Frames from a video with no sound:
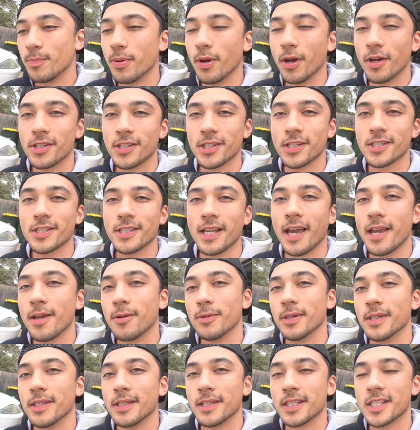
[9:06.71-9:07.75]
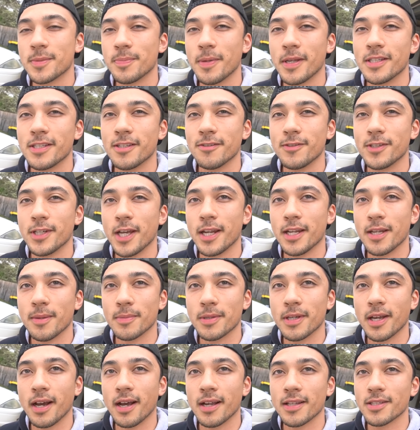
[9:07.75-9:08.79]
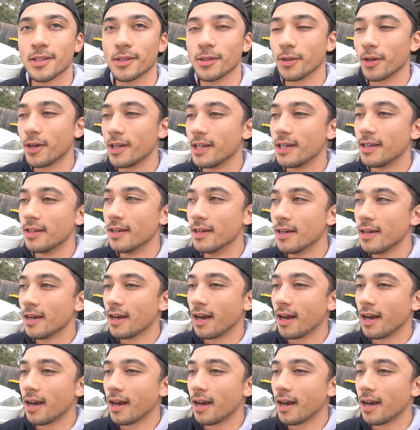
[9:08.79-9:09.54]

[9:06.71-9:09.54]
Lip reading: purchase a really expensive JDM car to learn in.